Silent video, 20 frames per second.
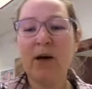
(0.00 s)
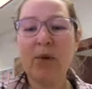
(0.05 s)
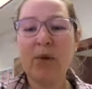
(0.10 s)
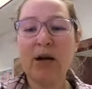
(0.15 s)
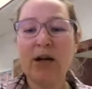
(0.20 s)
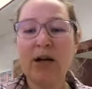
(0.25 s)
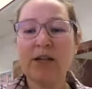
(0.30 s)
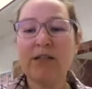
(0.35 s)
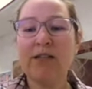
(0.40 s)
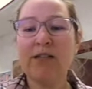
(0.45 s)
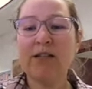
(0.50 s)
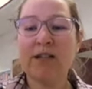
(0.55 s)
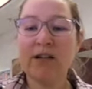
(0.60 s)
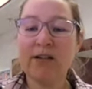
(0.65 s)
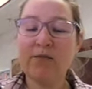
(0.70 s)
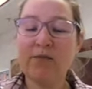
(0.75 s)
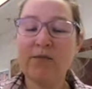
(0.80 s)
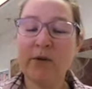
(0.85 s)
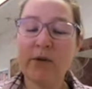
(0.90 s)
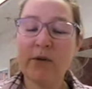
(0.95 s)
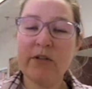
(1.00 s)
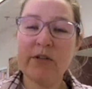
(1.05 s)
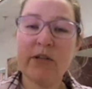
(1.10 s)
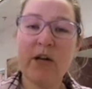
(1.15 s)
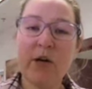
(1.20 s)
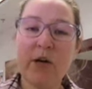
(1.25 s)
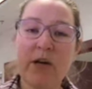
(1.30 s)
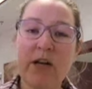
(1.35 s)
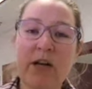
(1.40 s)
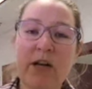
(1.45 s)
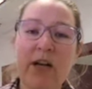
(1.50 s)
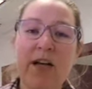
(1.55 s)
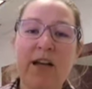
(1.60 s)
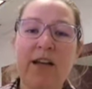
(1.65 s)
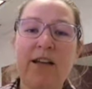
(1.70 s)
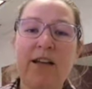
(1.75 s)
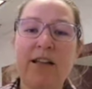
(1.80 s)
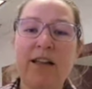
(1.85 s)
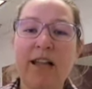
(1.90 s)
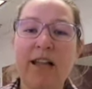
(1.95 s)
parts of North Dakota
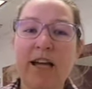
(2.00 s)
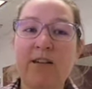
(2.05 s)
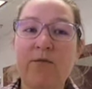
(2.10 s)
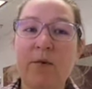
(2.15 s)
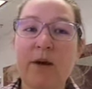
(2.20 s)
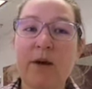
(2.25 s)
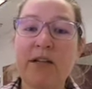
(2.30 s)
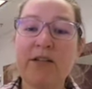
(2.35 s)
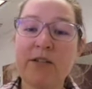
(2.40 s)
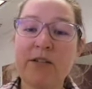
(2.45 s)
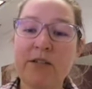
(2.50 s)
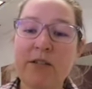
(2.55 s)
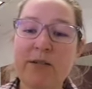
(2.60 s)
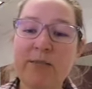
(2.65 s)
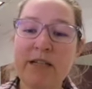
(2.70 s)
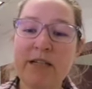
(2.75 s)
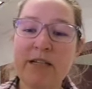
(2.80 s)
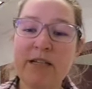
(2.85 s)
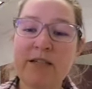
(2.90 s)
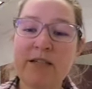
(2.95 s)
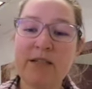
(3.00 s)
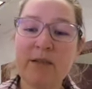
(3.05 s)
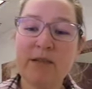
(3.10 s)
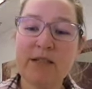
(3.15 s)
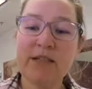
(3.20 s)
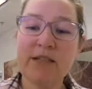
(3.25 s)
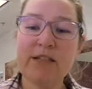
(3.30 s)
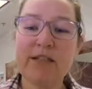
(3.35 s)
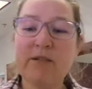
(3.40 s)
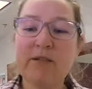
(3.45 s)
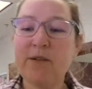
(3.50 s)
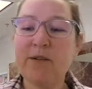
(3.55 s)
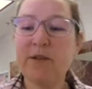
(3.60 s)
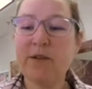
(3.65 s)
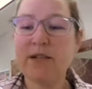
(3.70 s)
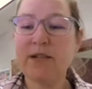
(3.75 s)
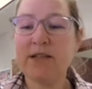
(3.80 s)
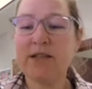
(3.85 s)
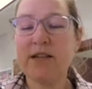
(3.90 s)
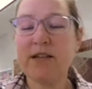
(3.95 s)
and a lot of western Minnesota,
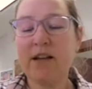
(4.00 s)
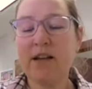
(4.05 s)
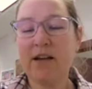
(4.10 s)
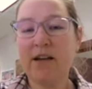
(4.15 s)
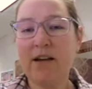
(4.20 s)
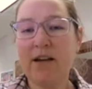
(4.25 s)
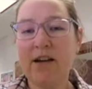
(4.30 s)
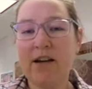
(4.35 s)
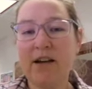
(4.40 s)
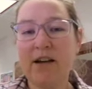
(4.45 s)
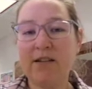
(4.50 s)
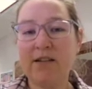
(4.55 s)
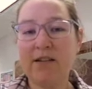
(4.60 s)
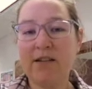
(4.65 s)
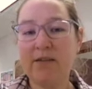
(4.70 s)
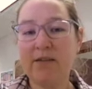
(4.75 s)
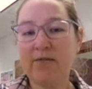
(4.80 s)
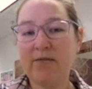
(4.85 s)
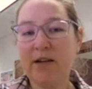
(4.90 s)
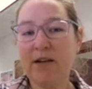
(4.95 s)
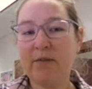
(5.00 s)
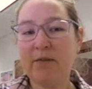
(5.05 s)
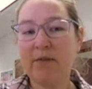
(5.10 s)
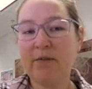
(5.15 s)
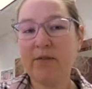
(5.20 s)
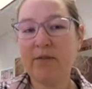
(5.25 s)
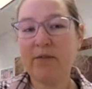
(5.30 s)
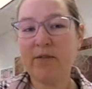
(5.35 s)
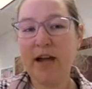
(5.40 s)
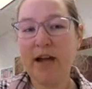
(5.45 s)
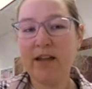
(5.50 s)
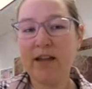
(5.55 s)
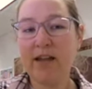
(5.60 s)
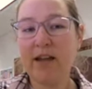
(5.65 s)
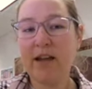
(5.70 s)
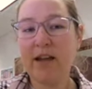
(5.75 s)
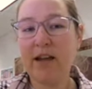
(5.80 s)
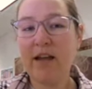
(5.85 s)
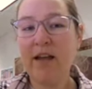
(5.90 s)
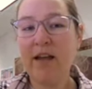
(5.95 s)
focusing on the Red River
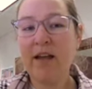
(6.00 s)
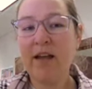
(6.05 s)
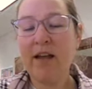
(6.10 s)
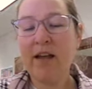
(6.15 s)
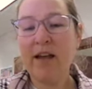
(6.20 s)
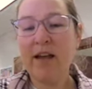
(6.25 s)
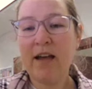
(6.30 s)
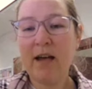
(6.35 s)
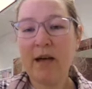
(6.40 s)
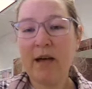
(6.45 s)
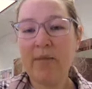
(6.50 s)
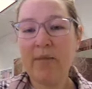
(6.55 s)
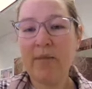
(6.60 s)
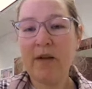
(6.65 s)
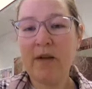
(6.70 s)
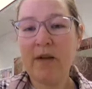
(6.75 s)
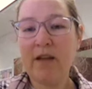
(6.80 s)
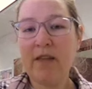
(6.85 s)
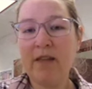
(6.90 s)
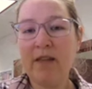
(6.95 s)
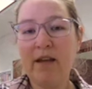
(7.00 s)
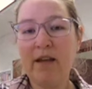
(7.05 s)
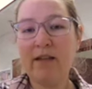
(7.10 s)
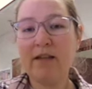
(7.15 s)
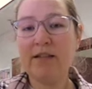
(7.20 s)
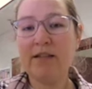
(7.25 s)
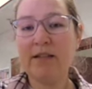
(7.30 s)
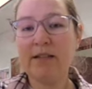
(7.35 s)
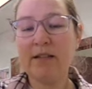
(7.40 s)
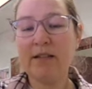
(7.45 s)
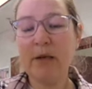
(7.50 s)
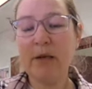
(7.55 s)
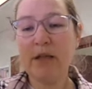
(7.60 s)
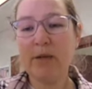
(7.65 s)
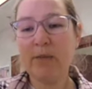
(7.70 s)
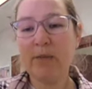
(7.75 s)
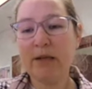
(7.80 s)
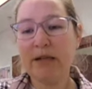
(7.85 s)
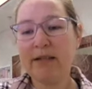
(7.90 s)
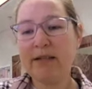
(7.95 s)
Valley, and then some
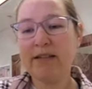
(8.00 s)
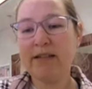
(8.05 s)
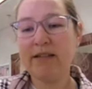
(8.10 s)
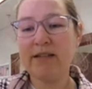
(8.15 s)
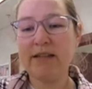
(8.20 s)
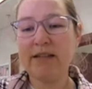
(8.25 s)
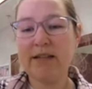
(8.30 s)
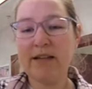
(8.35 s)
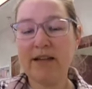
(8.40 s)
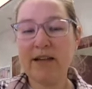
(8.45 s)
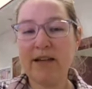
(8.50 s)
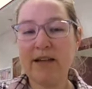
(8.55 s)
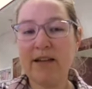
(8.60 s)
other places